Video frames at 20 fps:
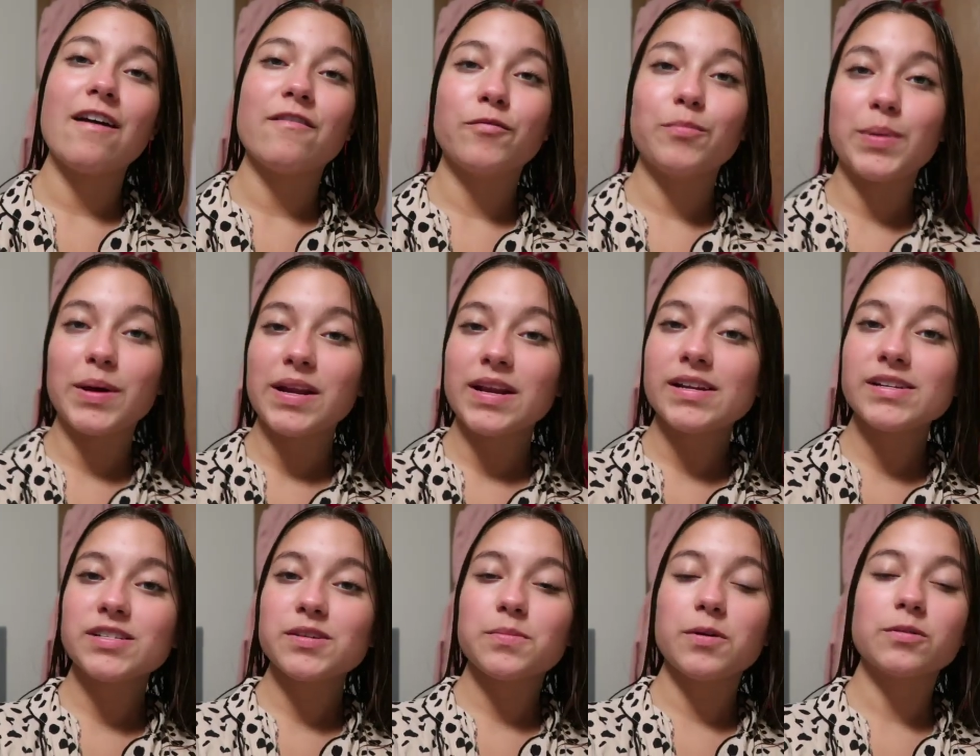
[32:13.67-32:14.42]
I've been
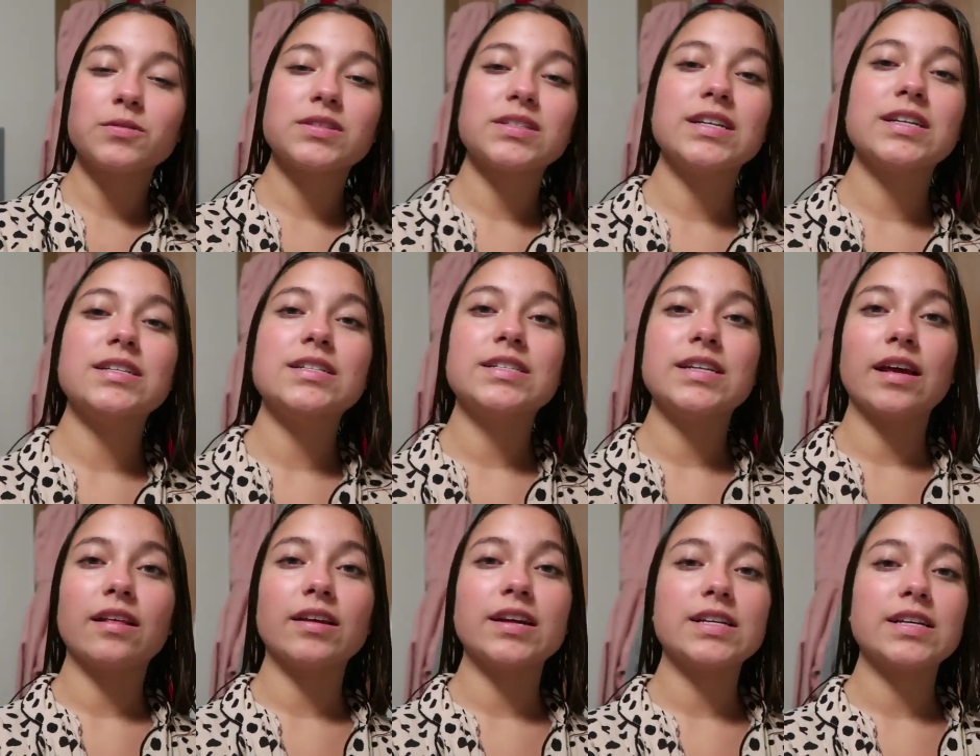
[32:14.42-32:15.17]
into posting
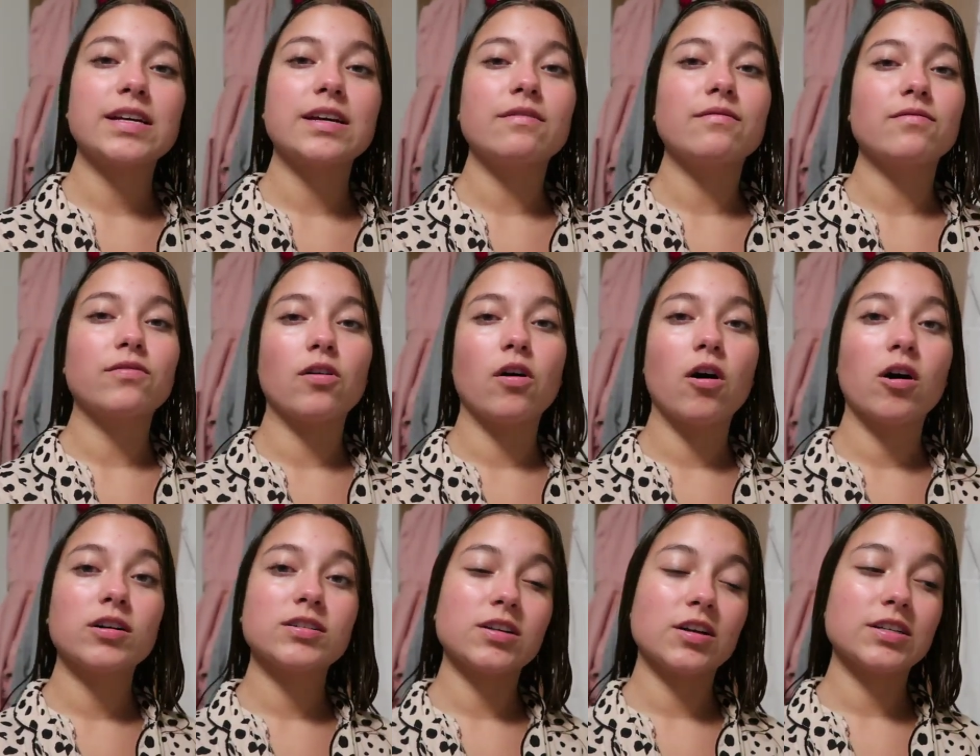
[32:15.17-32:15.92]
daily
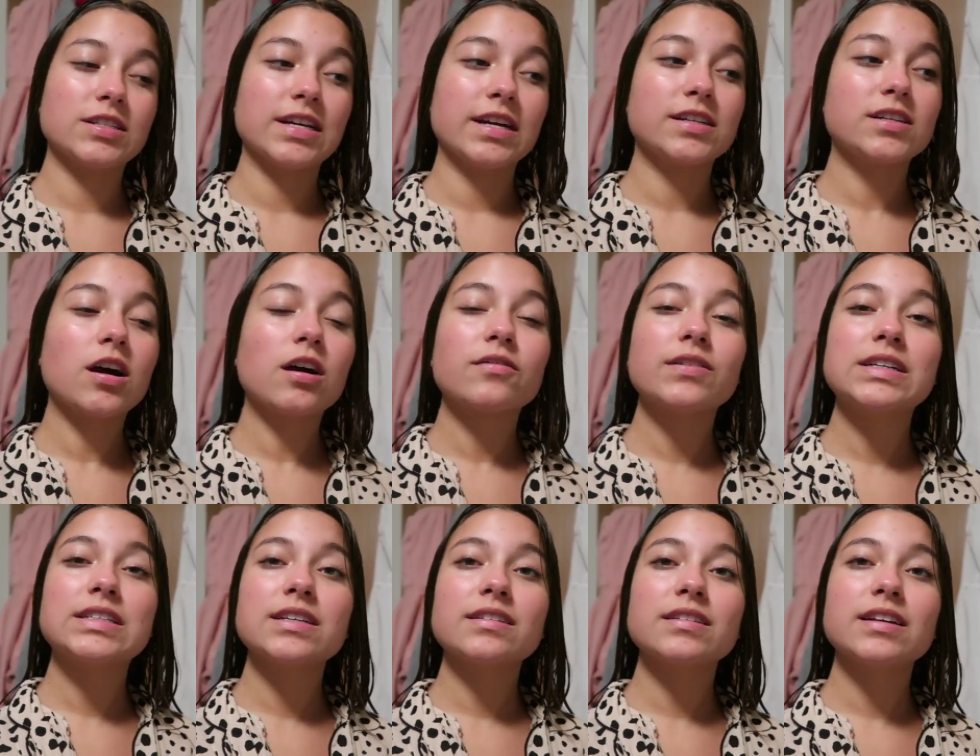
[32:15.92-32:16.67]
vlogs on TikTok
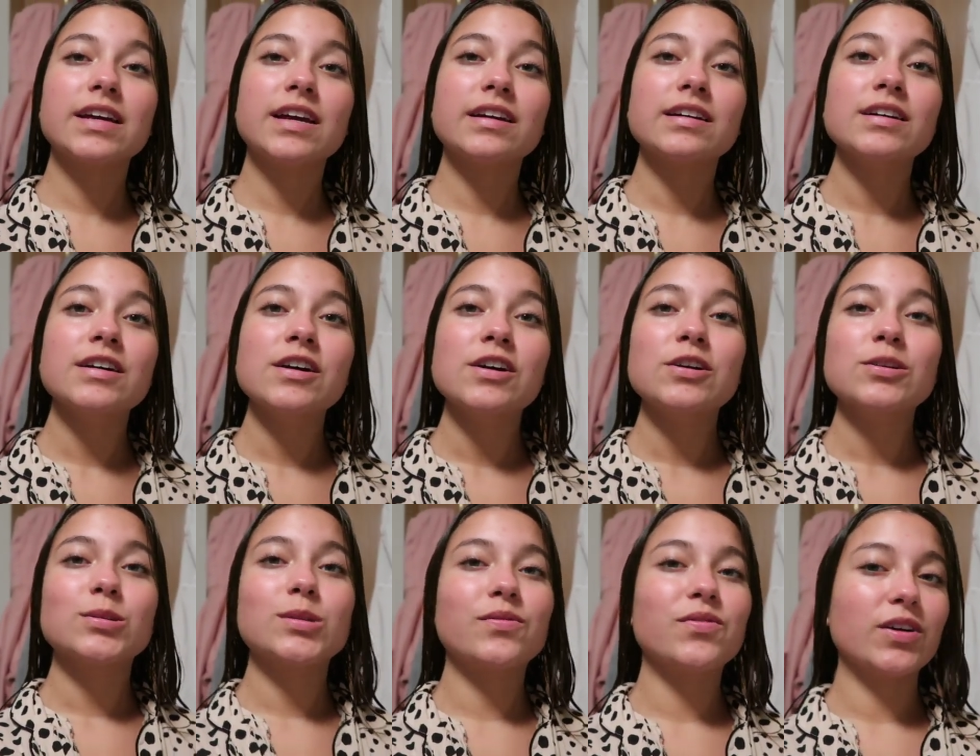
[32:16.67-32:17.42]
recently,
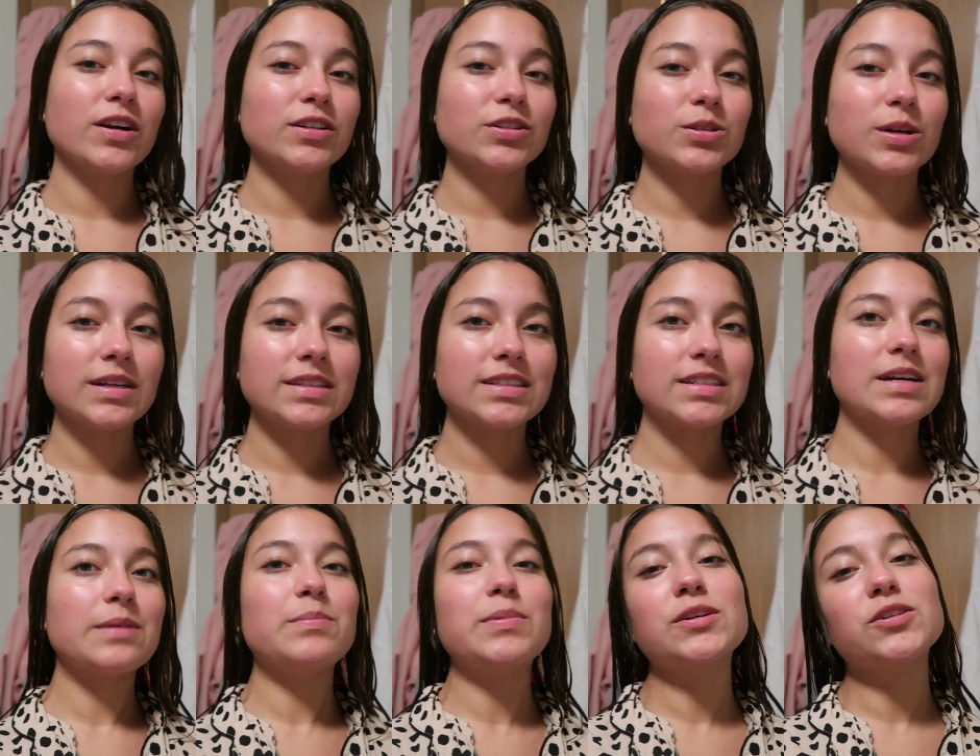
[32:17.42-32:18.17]
so if you're
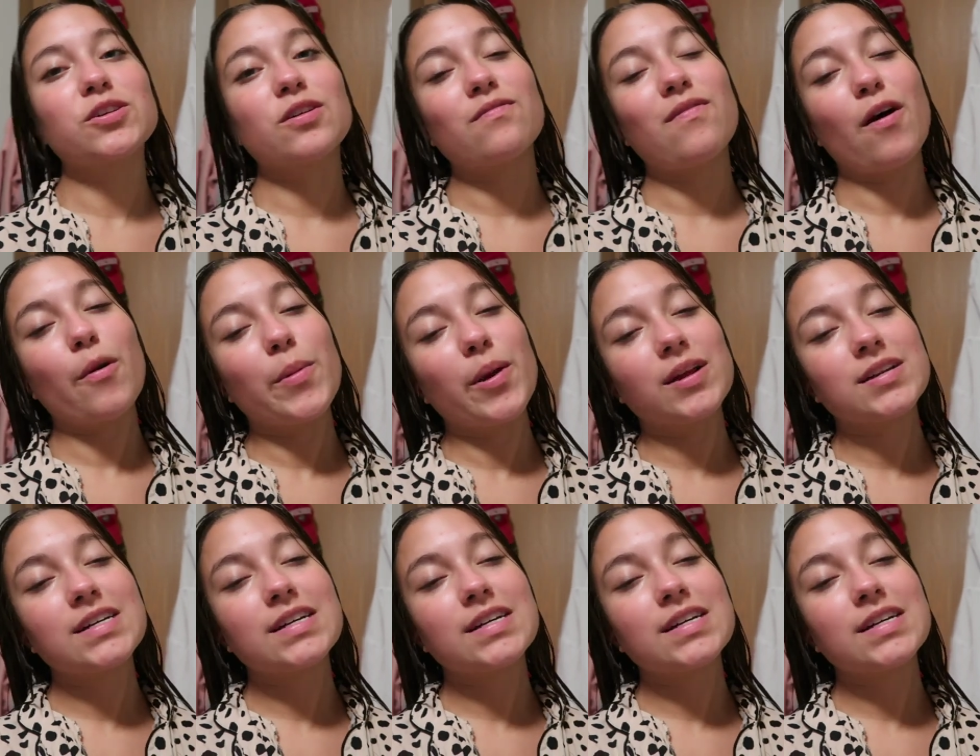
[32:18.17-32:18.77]
interested, be sure to follow me on